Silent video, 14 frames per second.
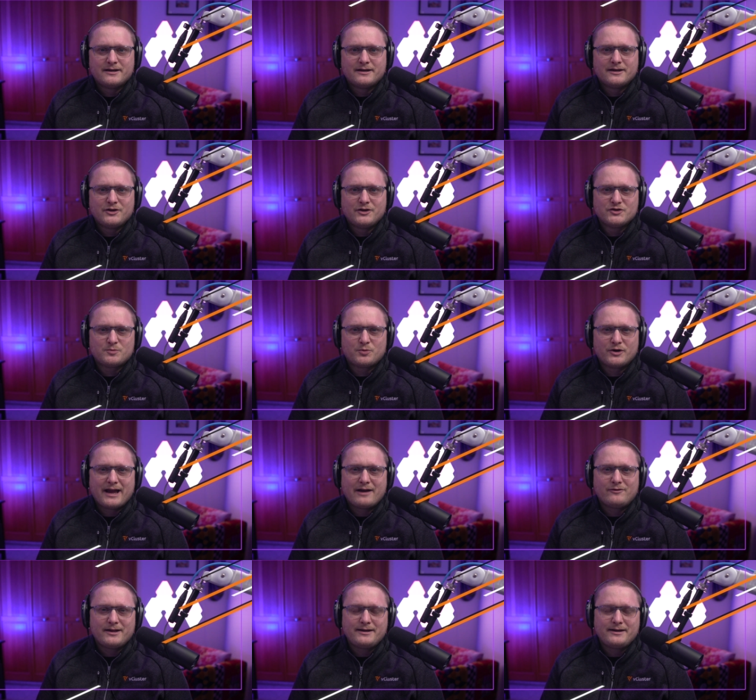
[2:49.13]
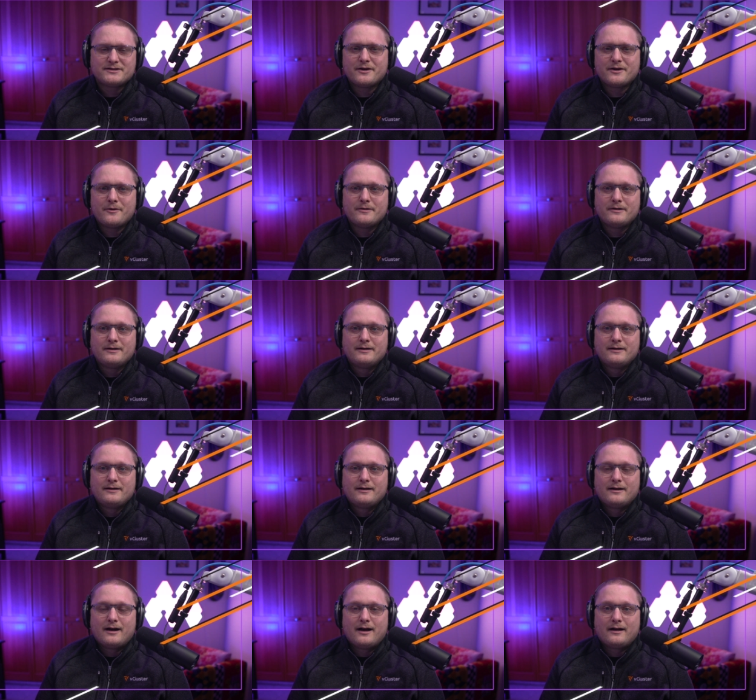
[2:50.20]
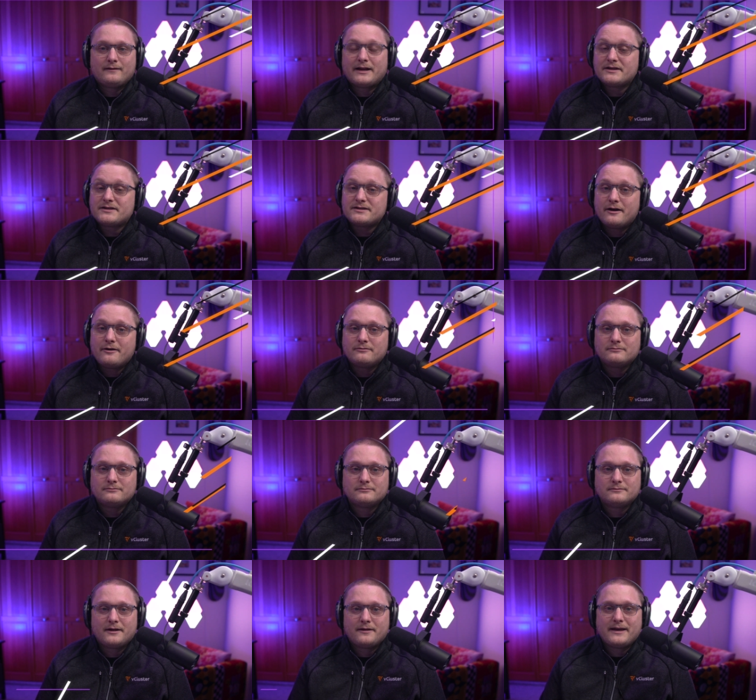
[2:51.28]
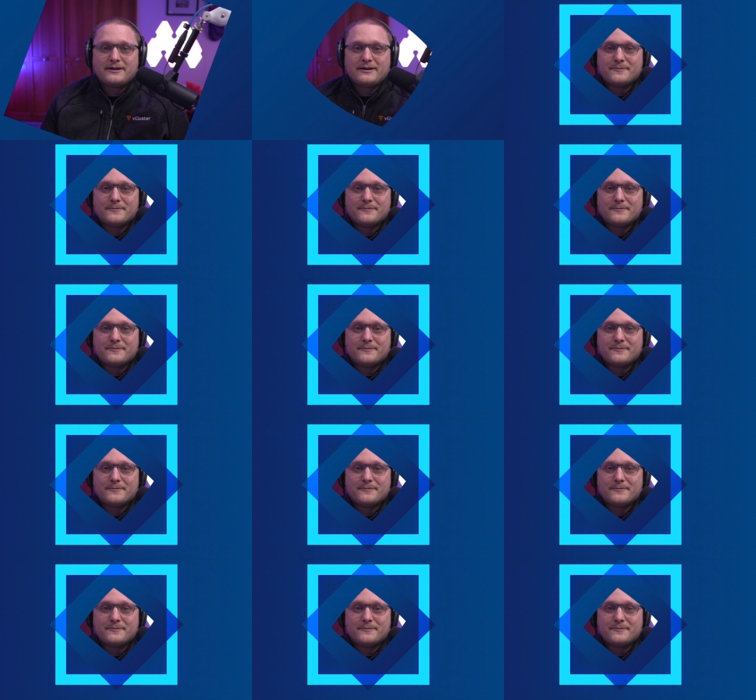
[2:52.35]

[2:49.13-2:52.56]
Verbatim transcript: used pretty heavily, so uh, let us know. Thank you.